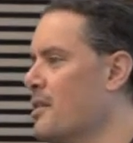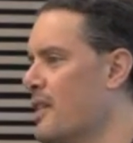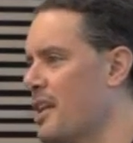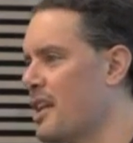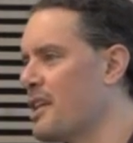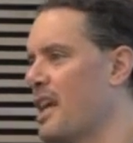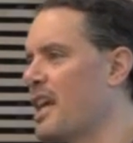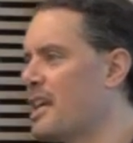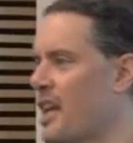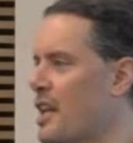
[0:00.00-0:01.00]
That
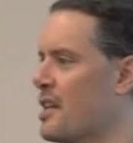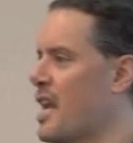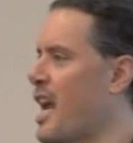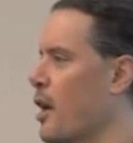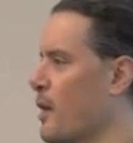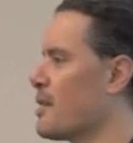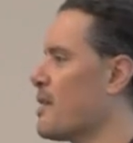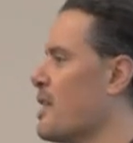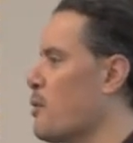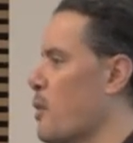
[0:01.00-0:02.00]
it
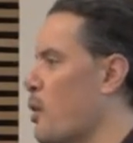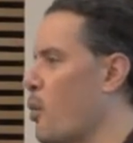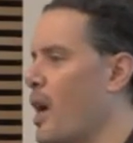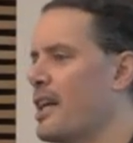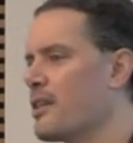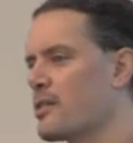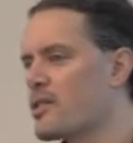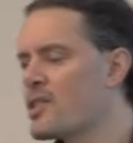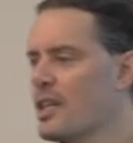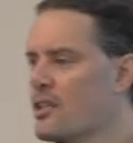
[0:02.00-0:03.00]
inherently requires